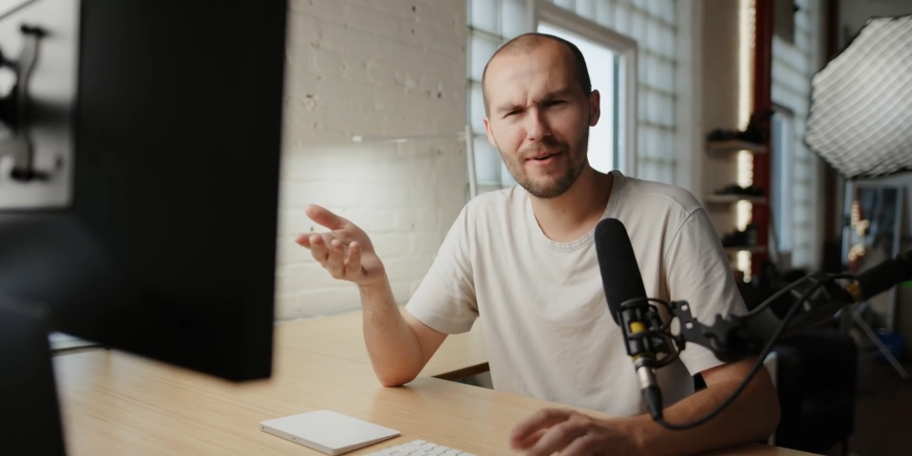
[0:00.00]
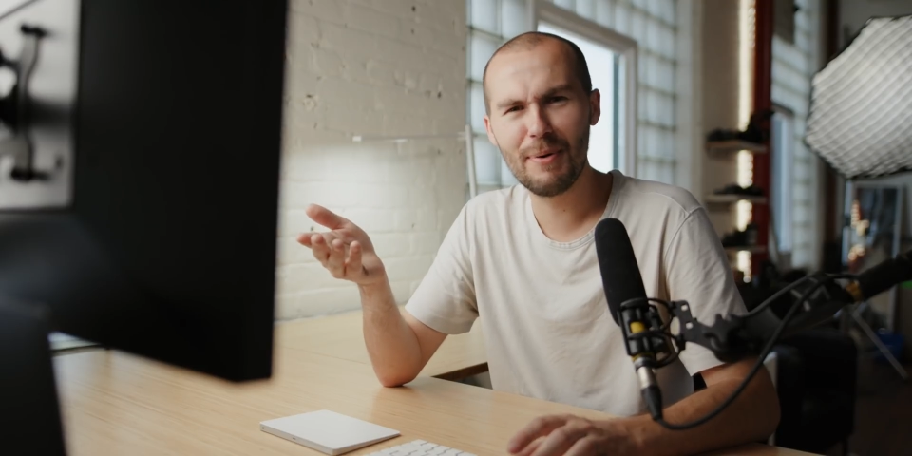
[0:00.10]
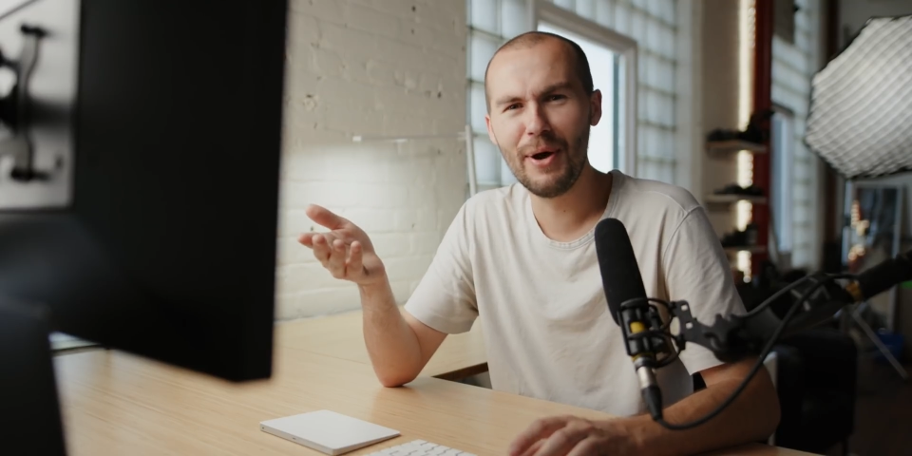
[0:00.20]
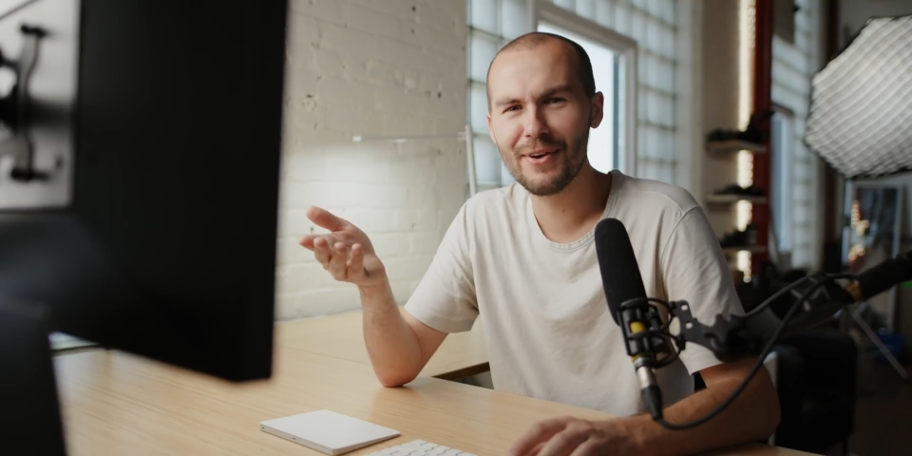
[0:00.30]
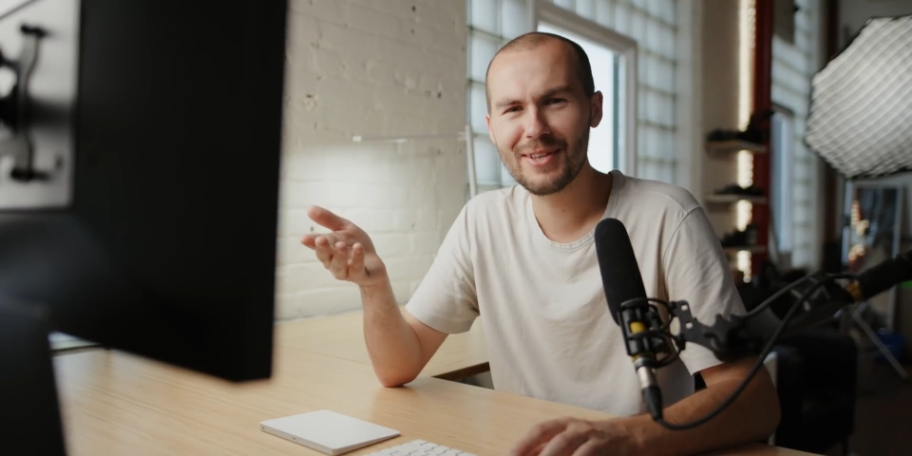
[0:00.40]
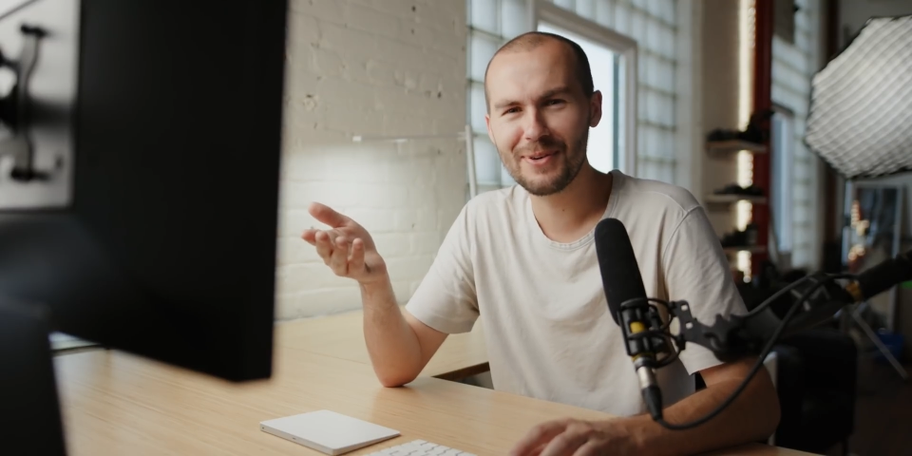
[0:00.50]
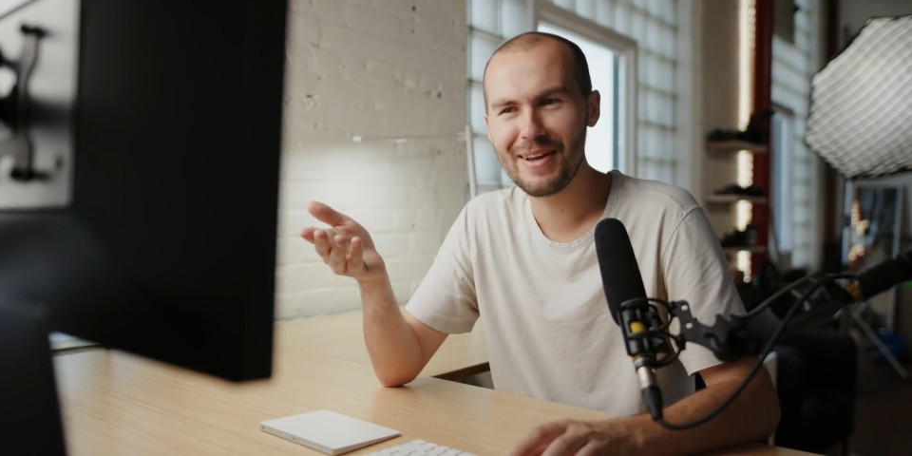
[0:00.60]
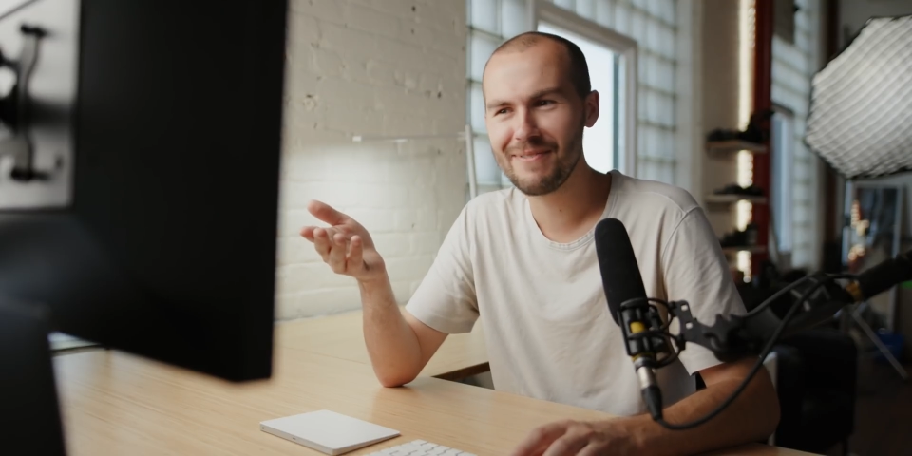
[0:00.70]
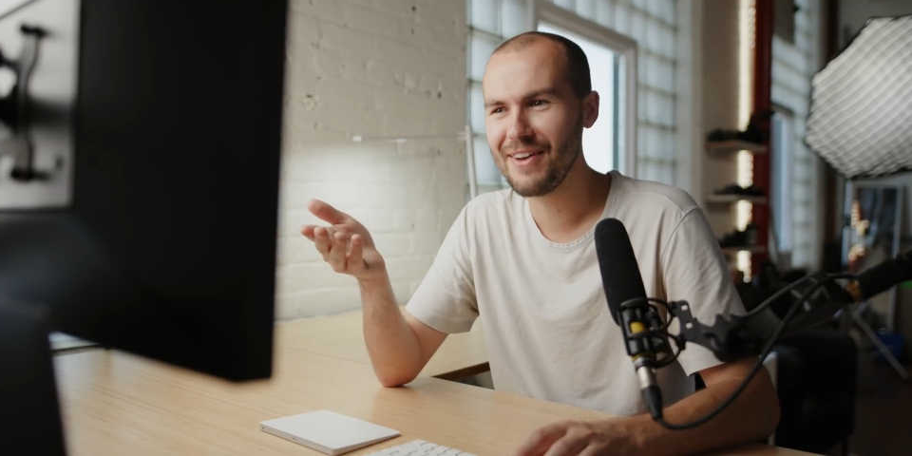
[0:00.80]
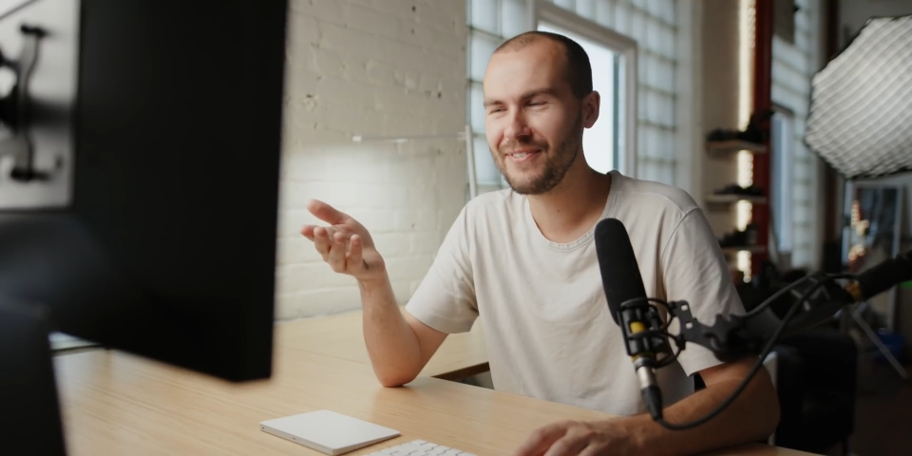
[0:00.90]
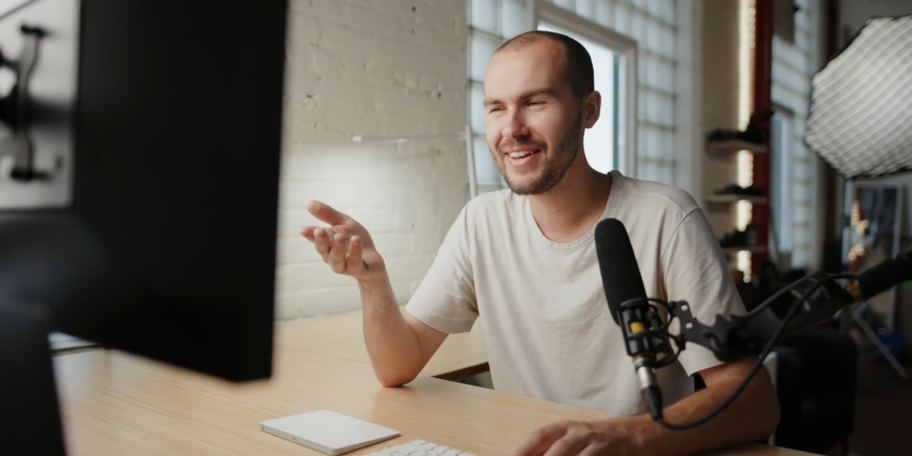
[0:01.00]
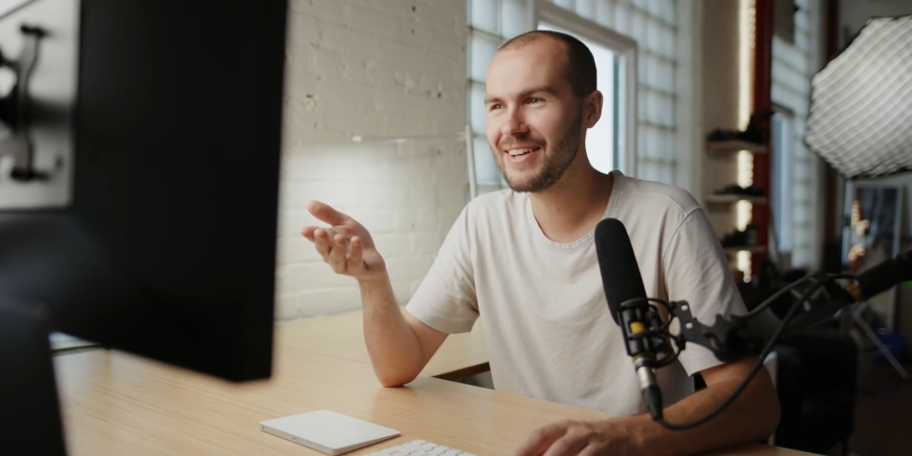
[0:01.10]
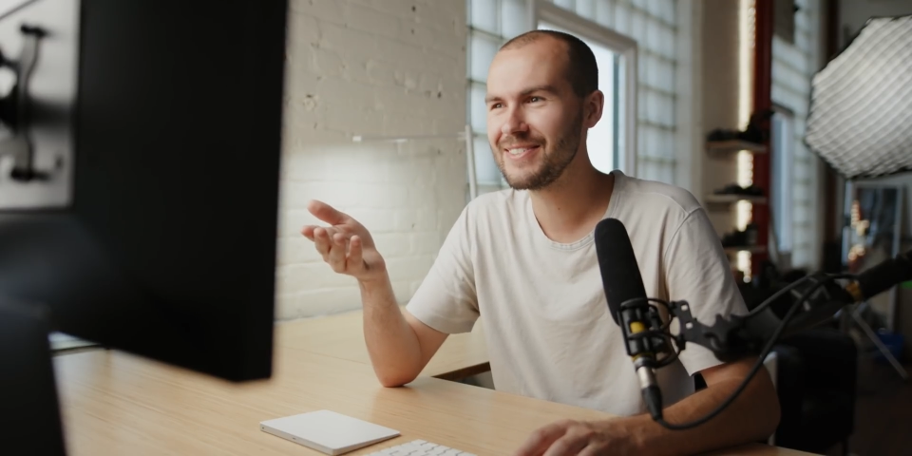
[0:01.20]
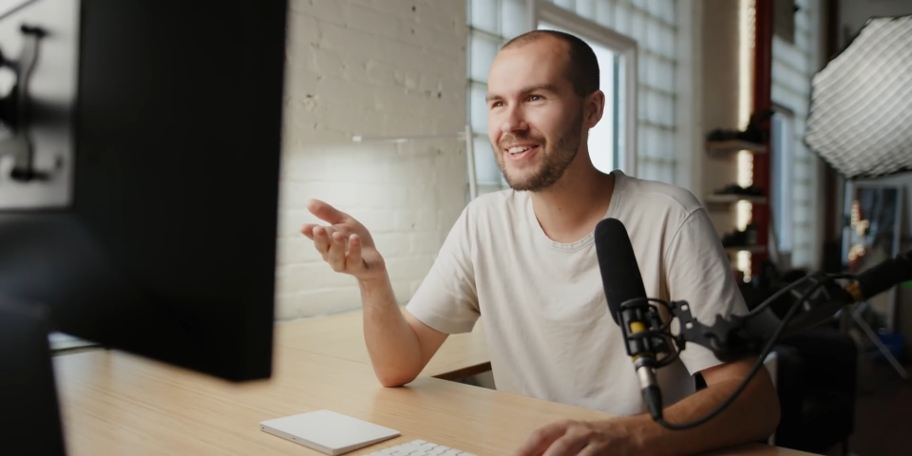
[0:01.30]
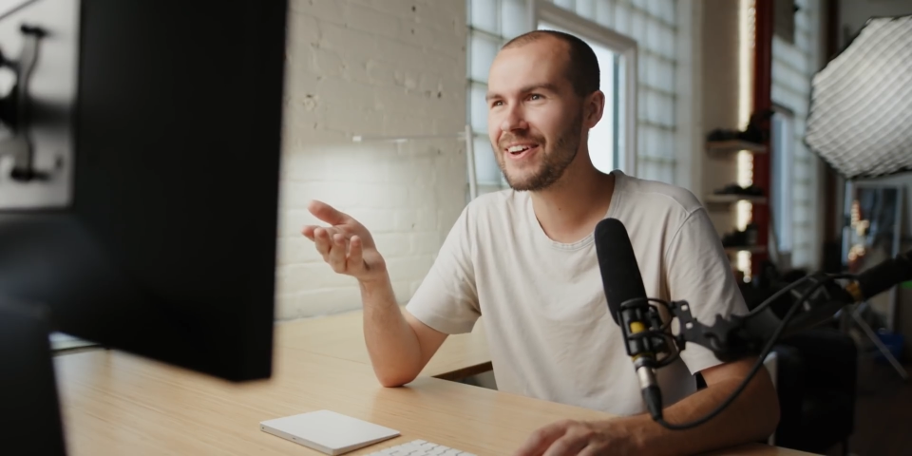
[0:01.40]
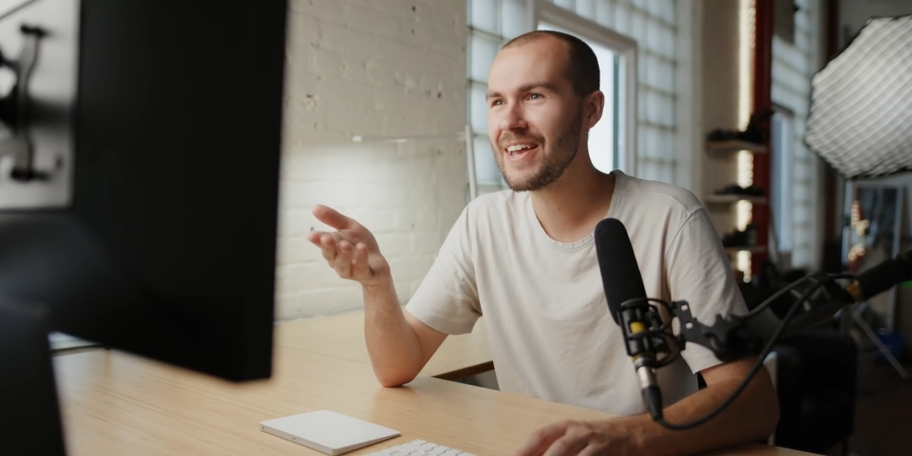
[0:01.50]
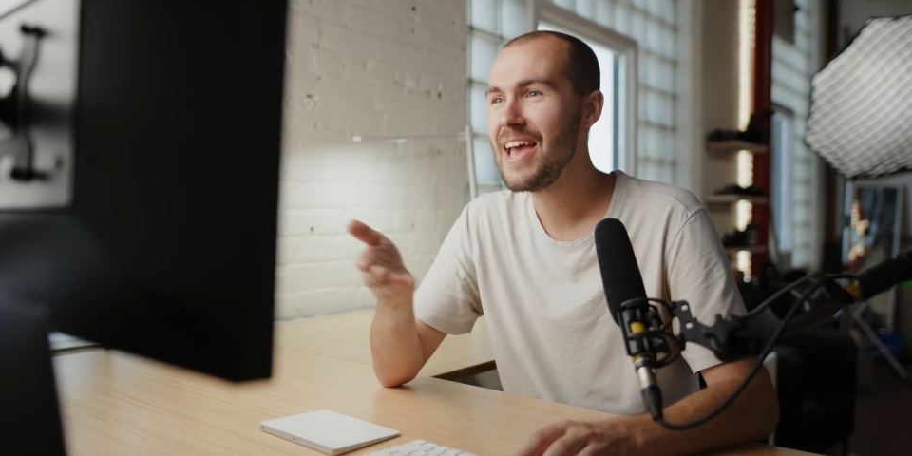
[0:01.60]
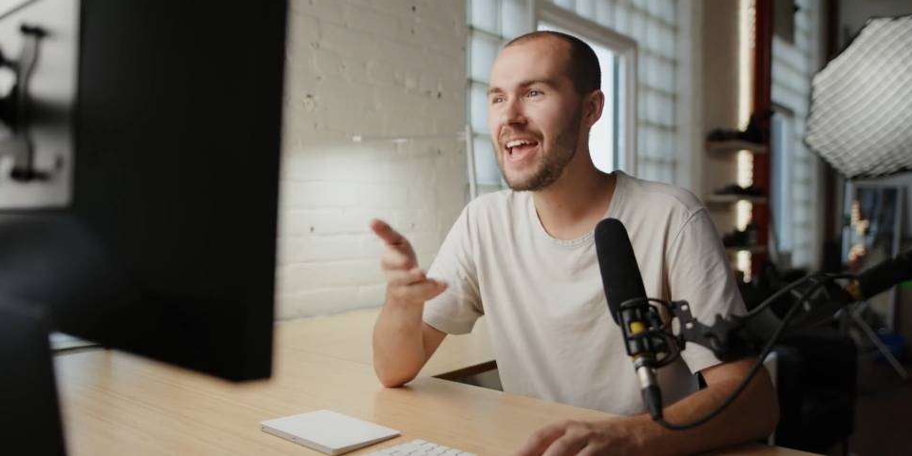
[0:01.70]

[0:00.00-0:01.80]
about the way my videos look,